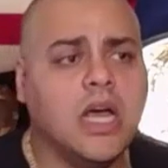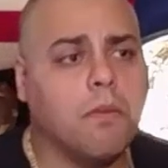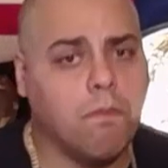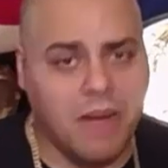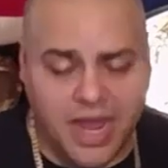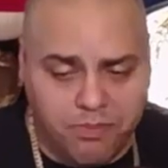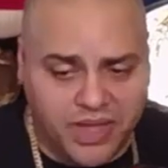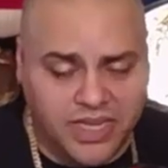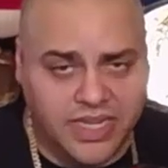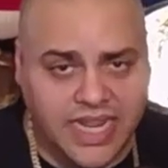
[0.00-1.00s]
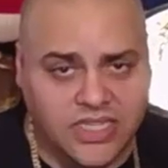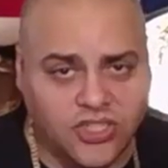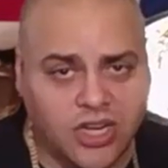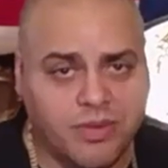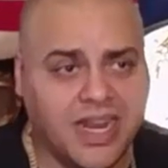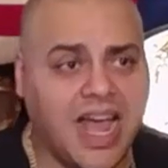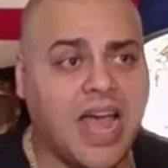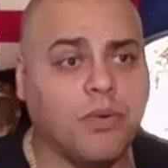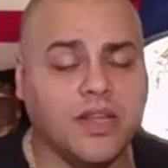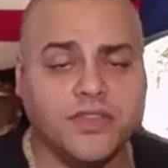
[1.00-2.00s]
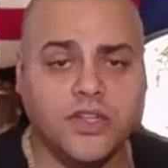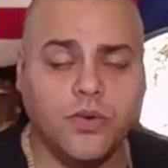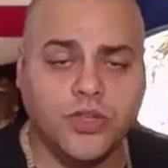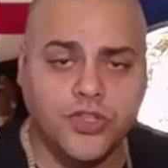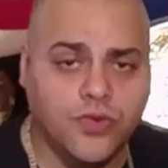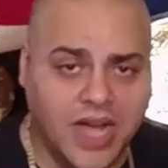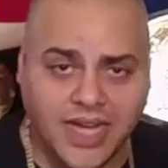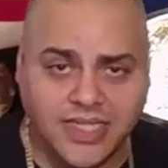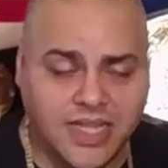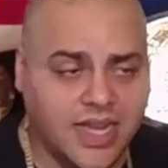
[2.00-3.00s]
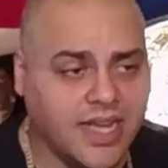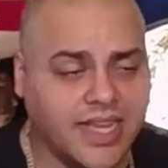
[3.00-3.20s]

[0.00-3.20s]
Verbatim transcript: My opinion, ladies and gentlemen, I would love to know what you guys think.